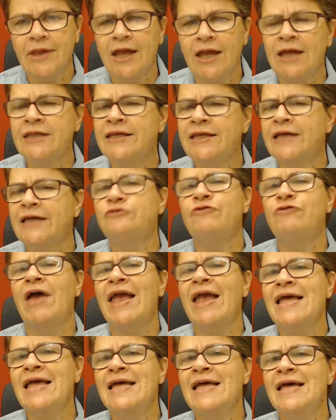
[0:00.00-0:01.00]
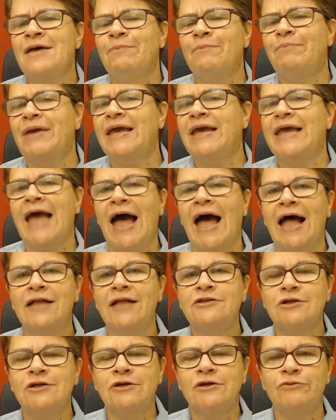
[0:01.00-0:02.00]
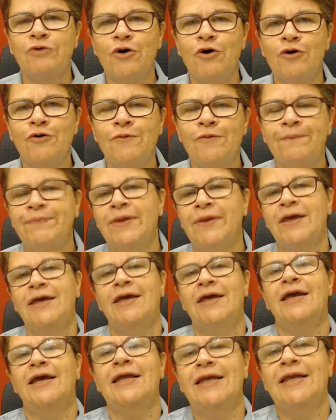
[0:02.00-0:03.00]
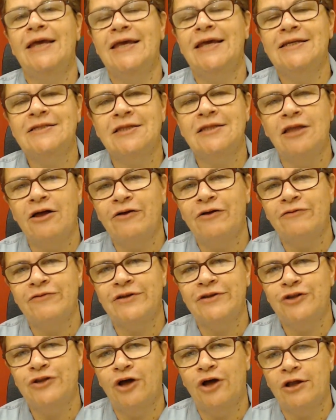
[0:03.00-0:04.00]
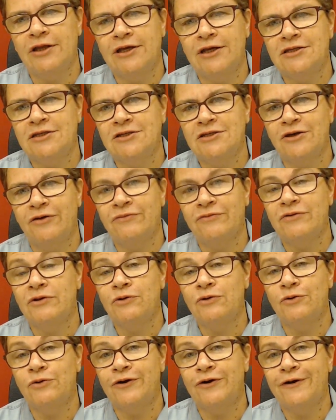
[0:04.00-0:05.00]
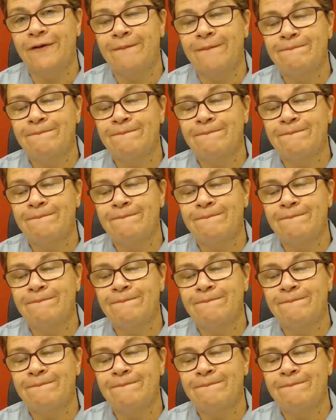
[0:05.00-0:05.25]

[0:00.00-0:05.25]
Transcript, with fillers: And Andre began to grow in his love and knowledge of the Lord.